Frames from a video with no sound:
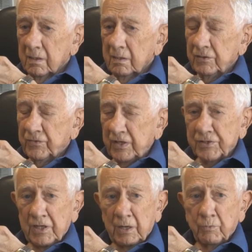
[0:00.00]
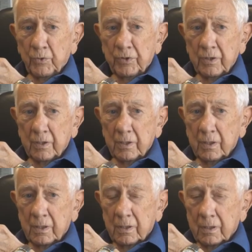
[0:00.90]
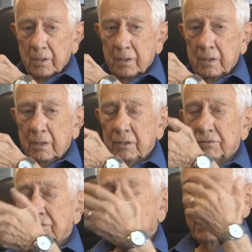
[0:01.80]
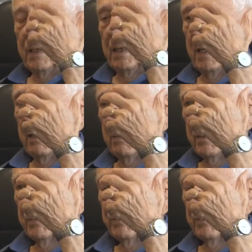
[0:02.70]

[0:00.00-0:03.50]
he's facing upward, and he is laying down.